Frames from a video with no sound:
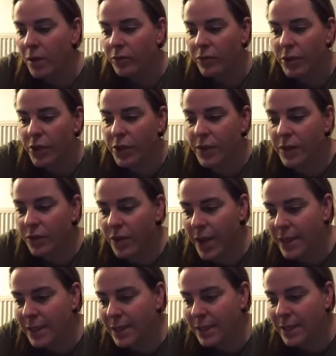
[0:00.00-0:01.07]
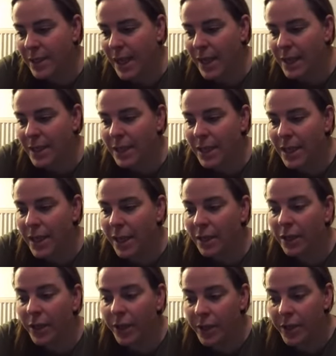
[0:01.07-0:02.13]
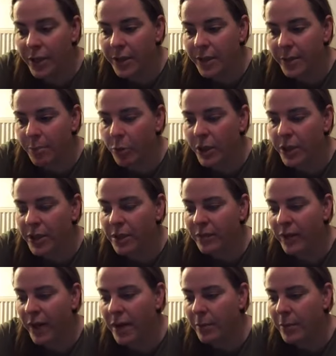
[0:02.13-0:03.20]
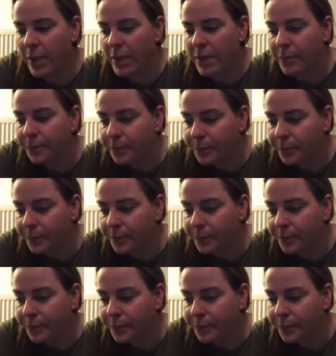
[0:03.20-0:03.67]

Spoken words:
reduce stress and anxiety, learn in a supported environment,